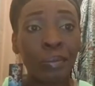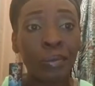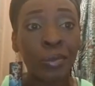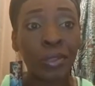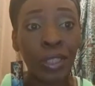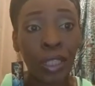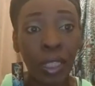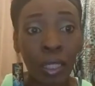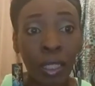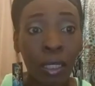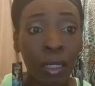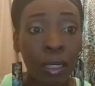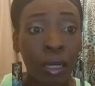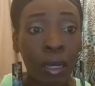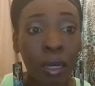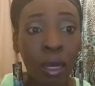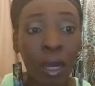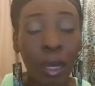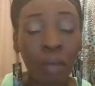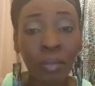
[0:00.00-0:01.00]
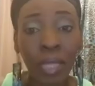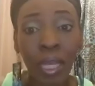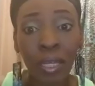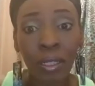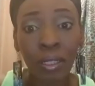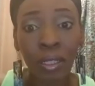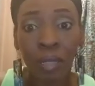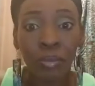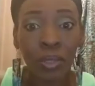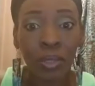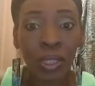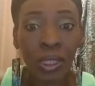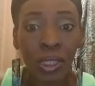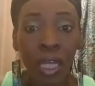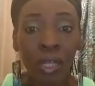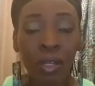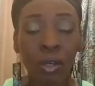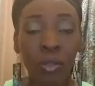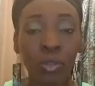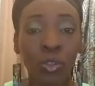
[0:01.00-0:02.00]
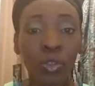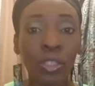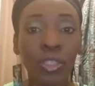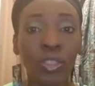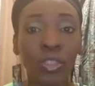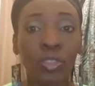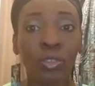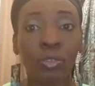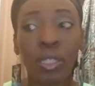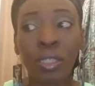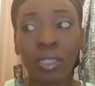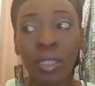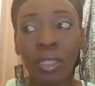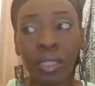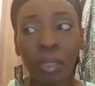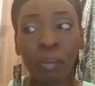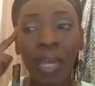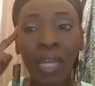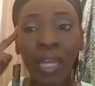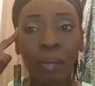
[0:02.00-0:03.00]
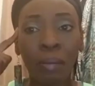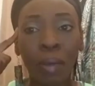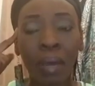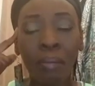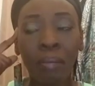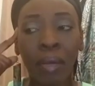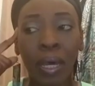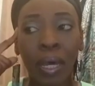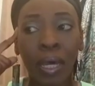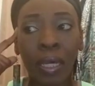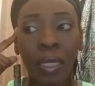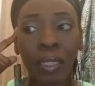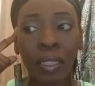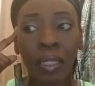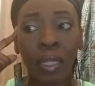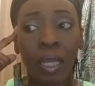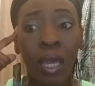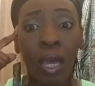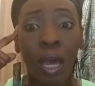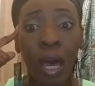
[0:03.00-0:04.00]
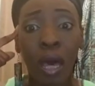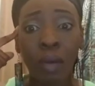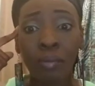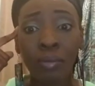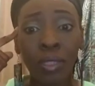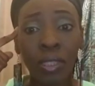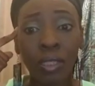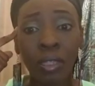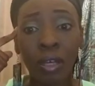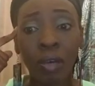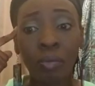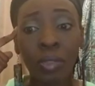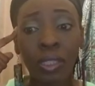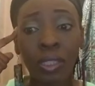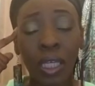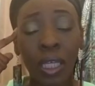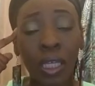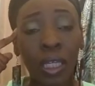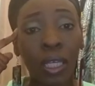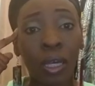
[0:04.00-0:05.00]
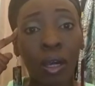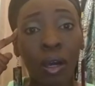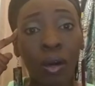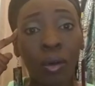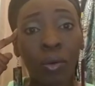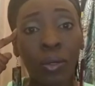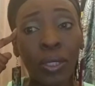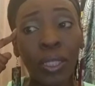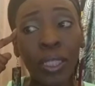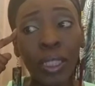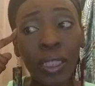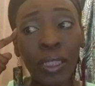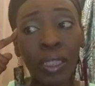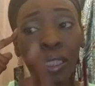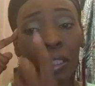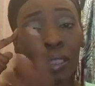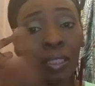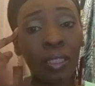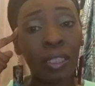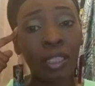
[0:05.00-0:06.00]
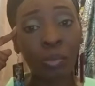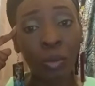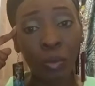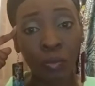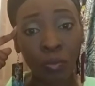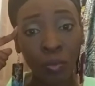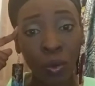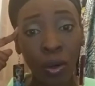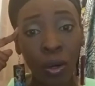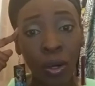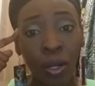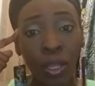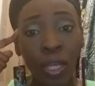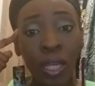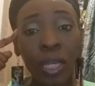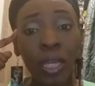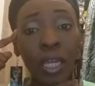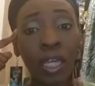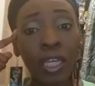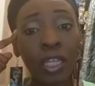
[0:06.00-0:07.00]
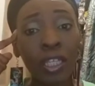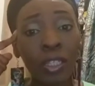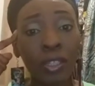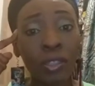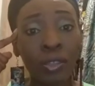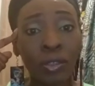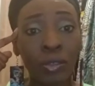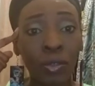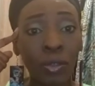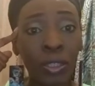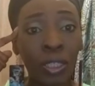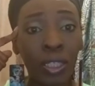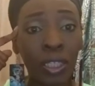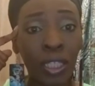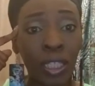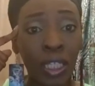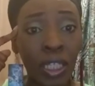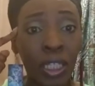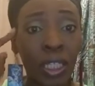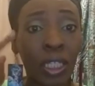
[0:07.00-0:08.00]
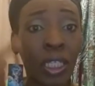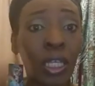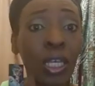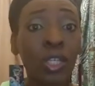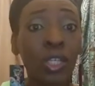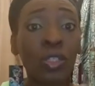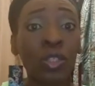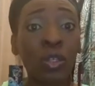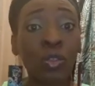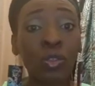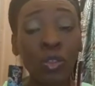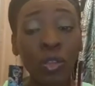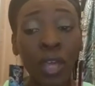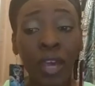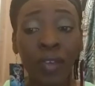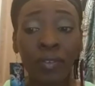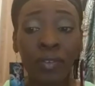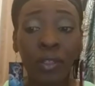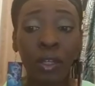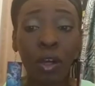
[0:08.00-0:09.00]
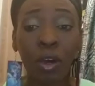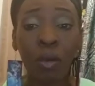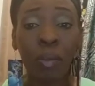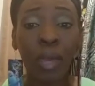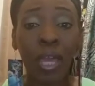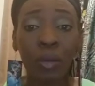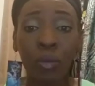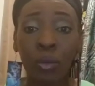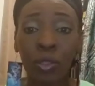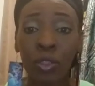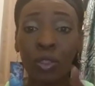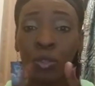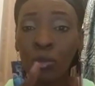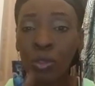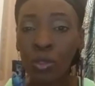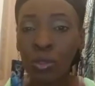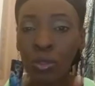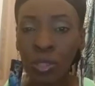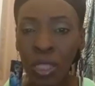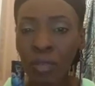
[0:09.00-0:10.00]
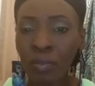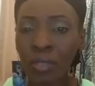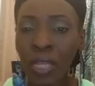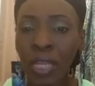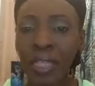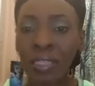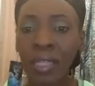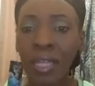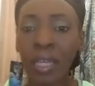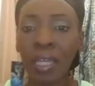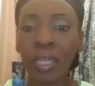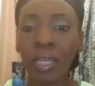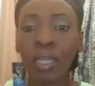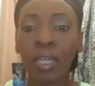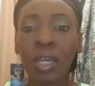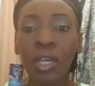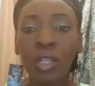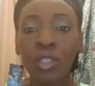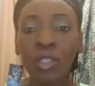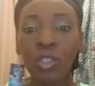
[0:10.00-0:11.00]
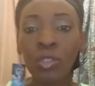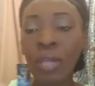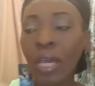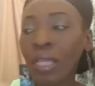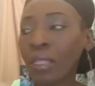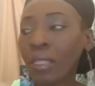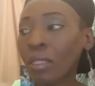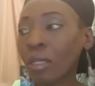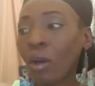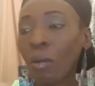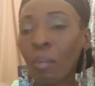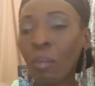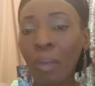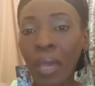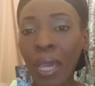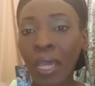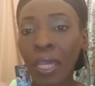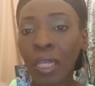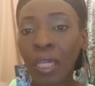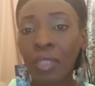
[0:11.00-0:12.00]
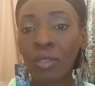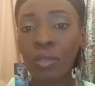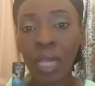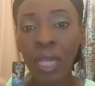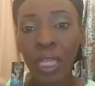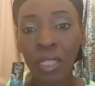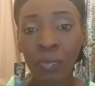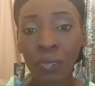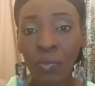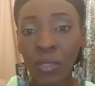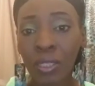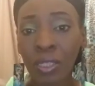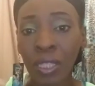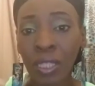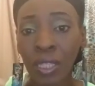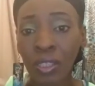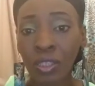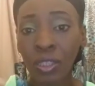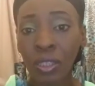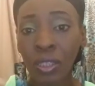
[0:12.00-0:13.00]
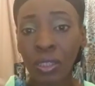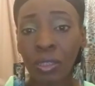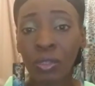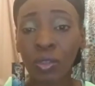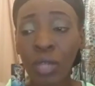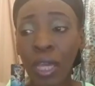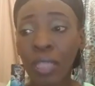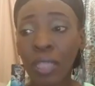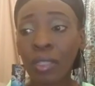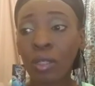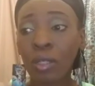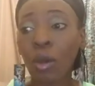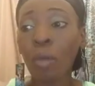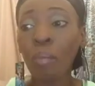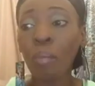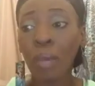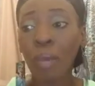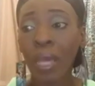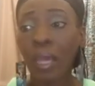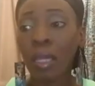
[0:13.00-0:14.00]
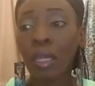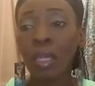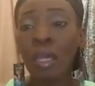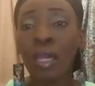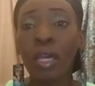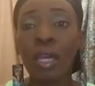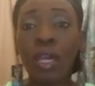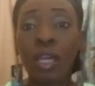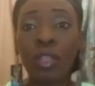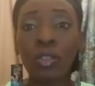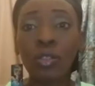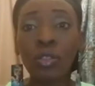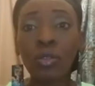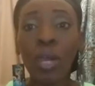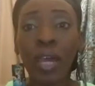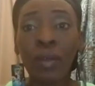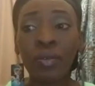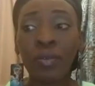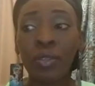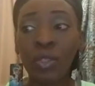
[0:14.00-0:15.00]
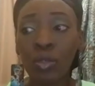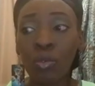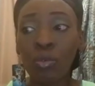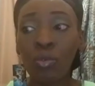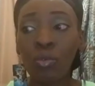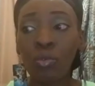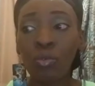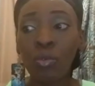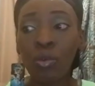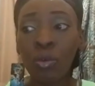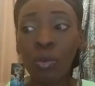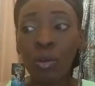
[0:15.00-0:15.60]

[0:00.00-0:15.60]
yeah, I'm just not going to trust you, because in the back of my mind, I'm just going to be thinking, oh, well, he did this before and he'll do it again. So you have to go back. When you do stuff like that, you got to go back and you got to fix that shit. You got to go back and you have to